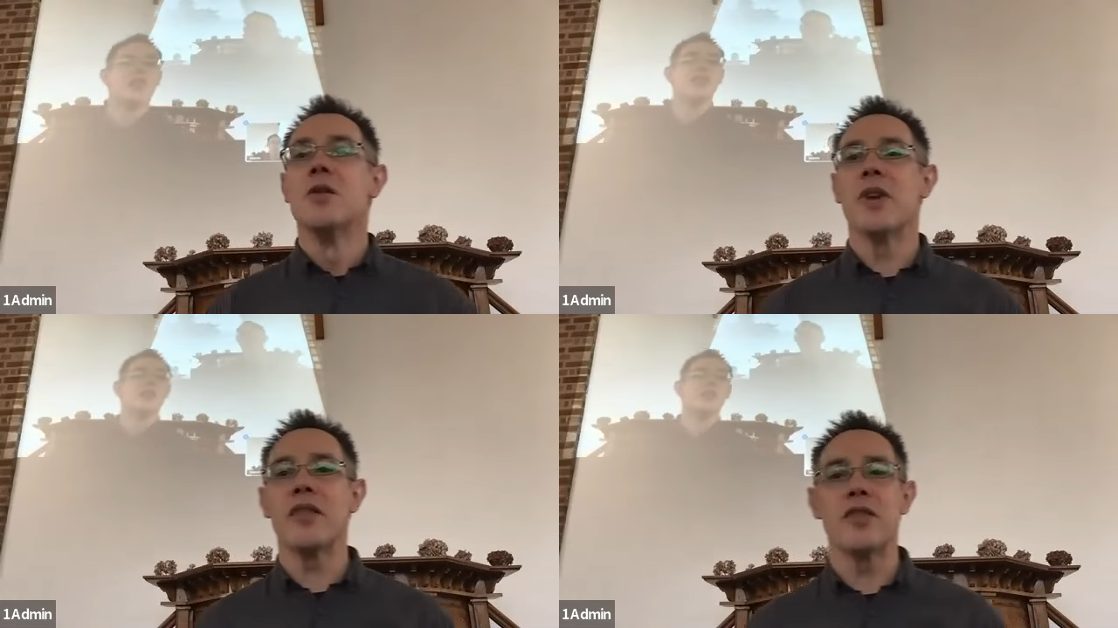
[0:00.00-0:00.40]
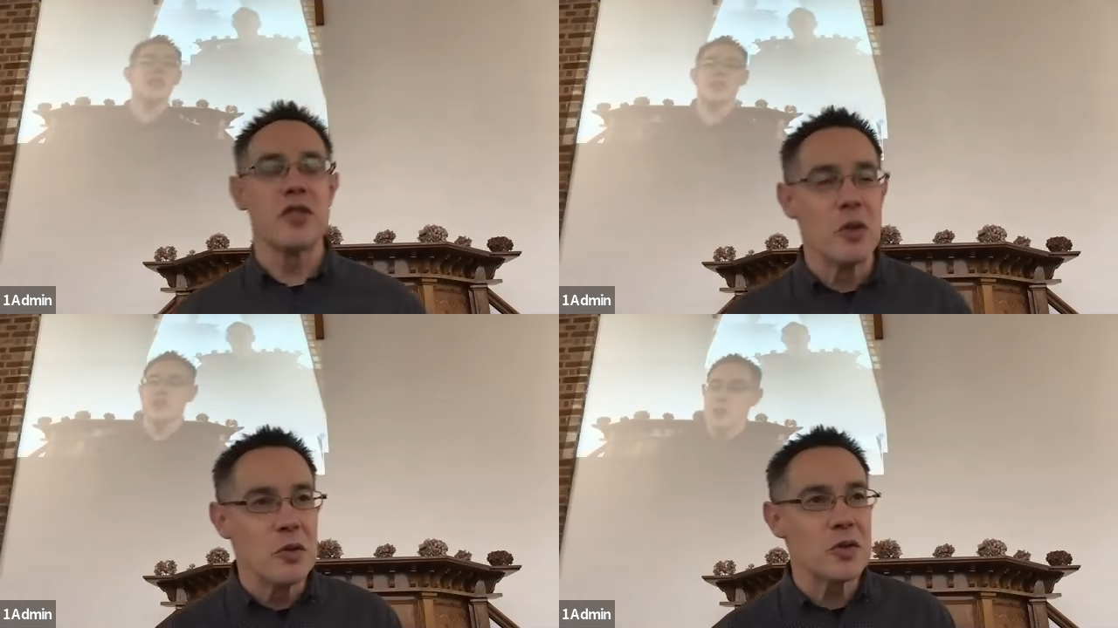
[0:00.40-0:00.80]
We have to
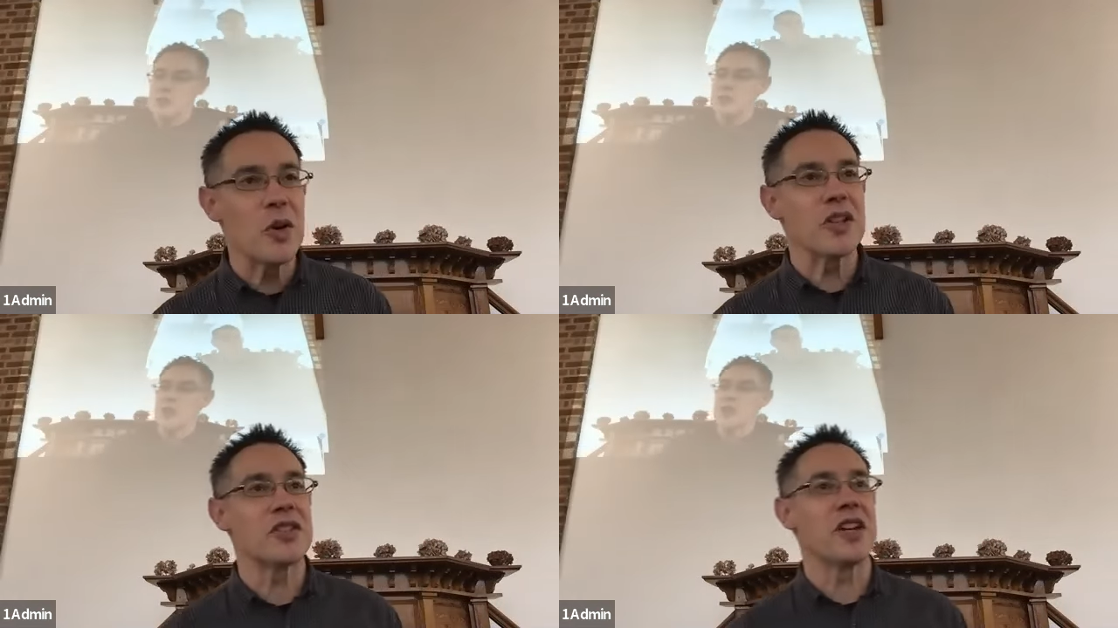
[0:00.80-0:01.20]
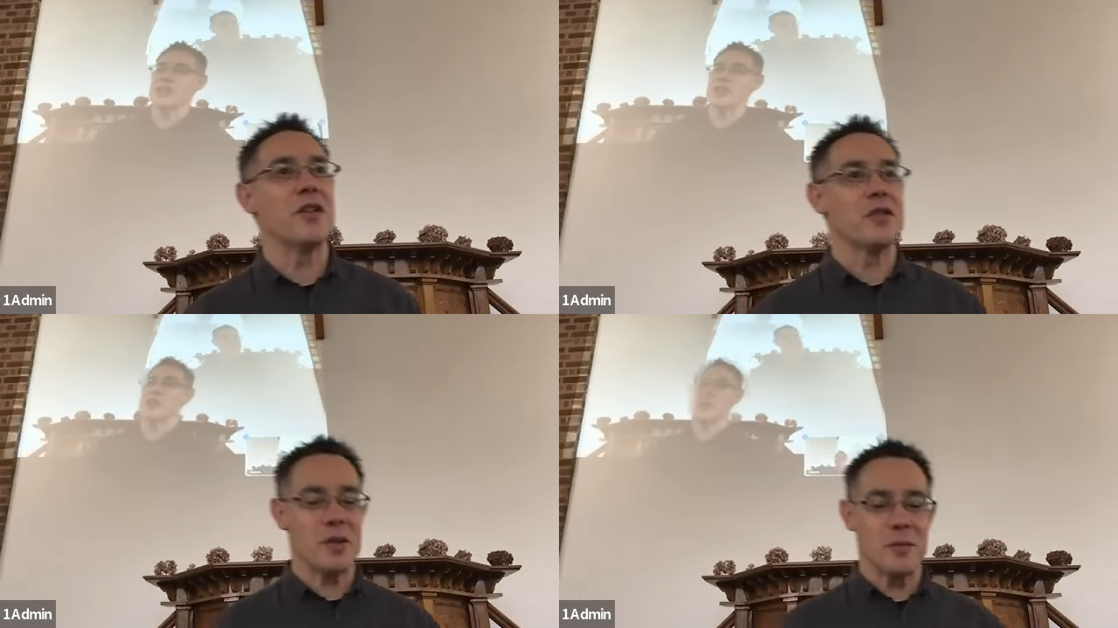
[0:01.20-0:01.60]
talk to
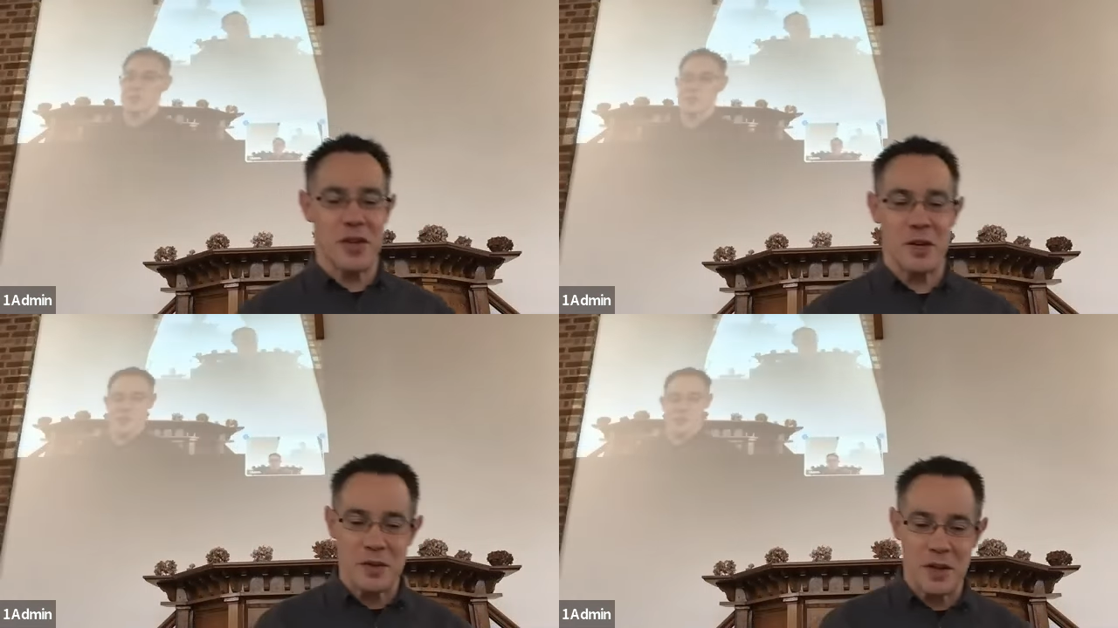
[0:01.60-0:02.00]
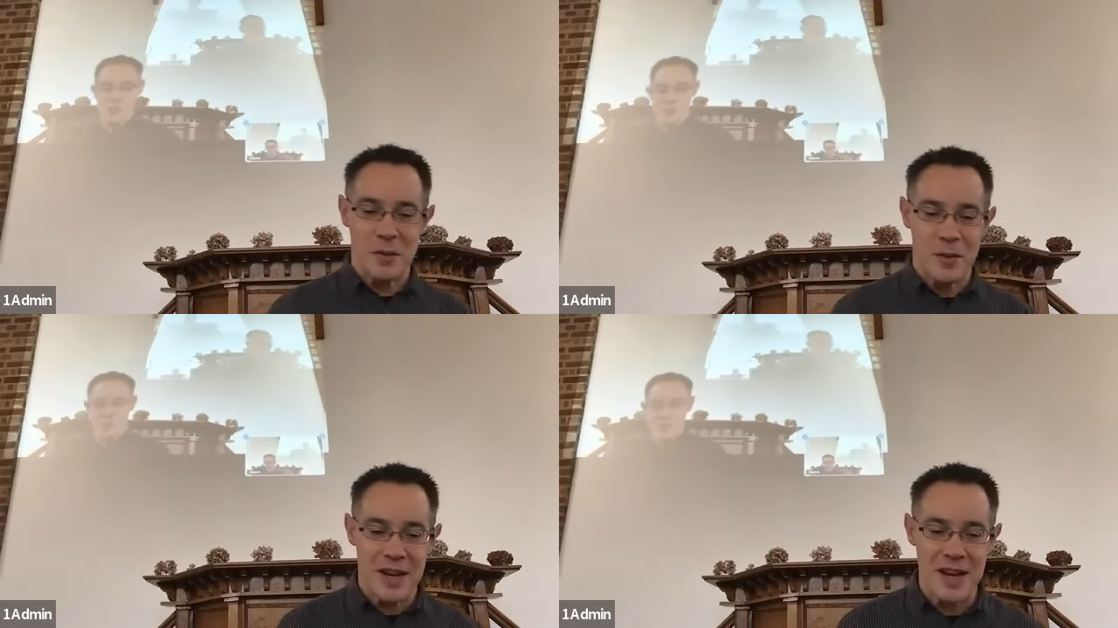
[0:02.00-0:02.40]
ourselves sometimes,
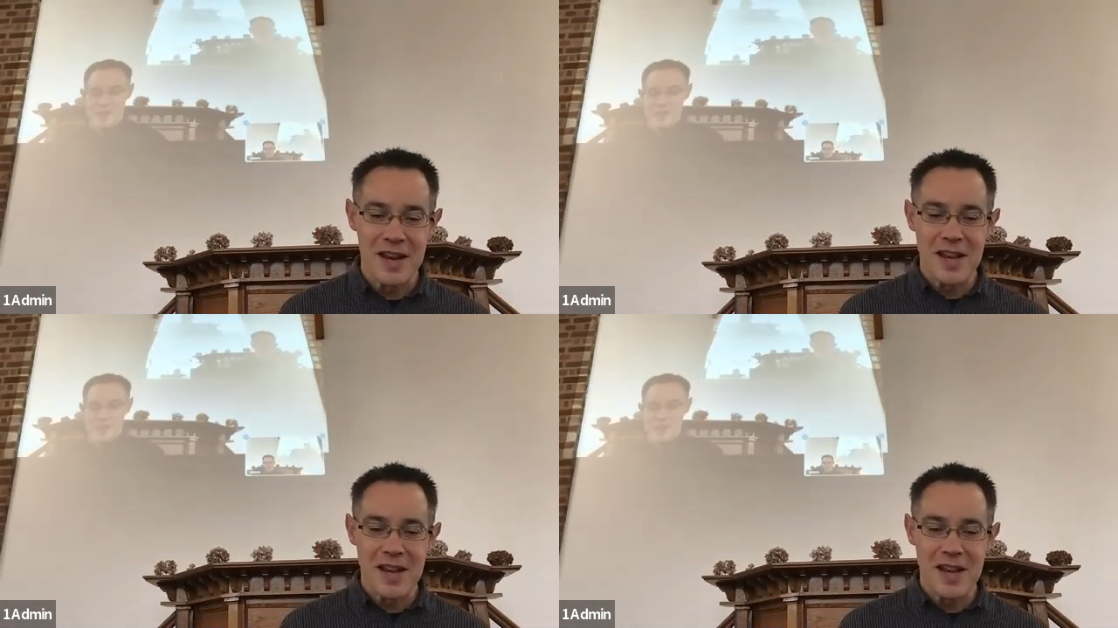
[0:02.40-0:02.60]
don't we?